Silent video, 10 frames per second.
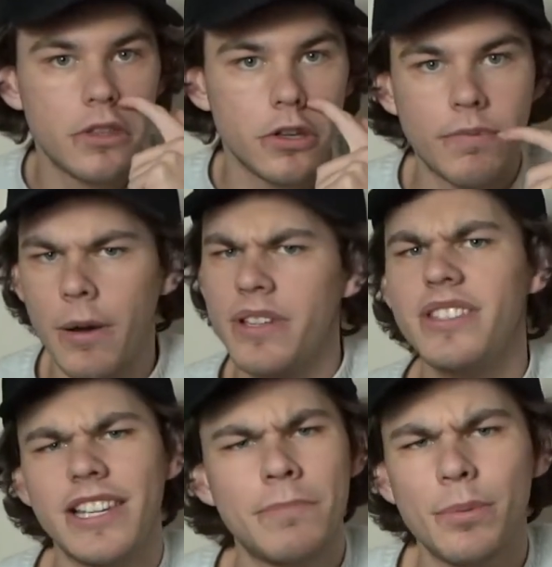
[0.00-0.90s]
you've probably
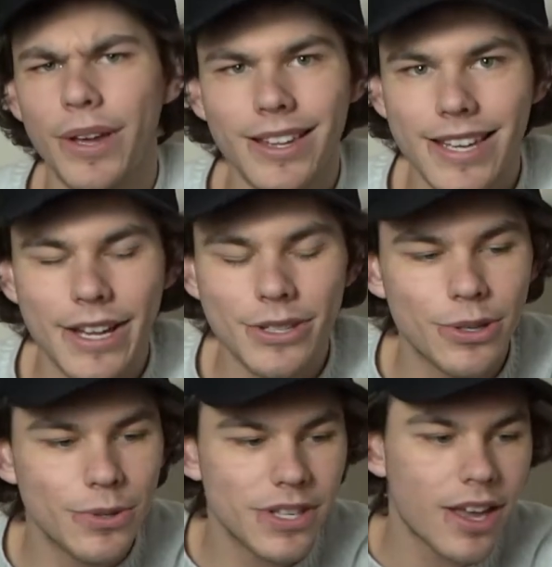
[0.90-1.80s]
seen people get
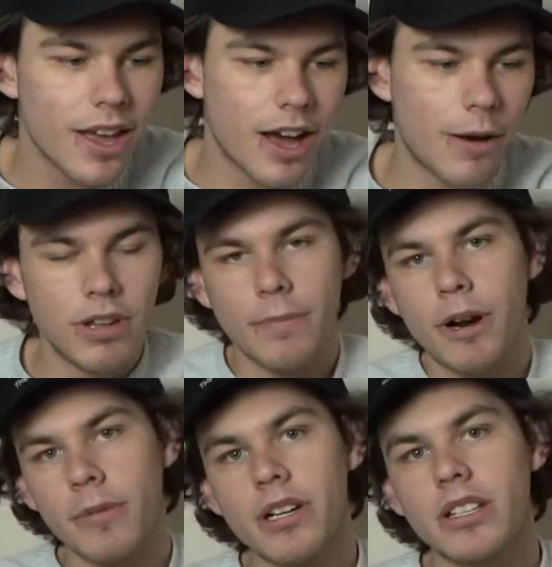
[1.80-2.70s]
tattoos. But they
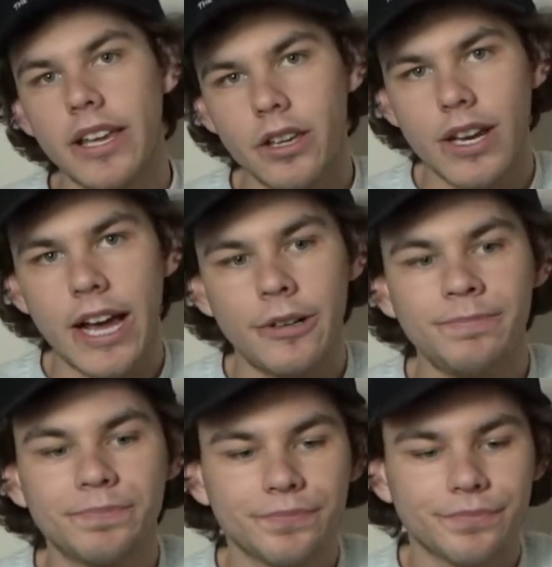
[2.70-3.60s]
pretty much lay you down,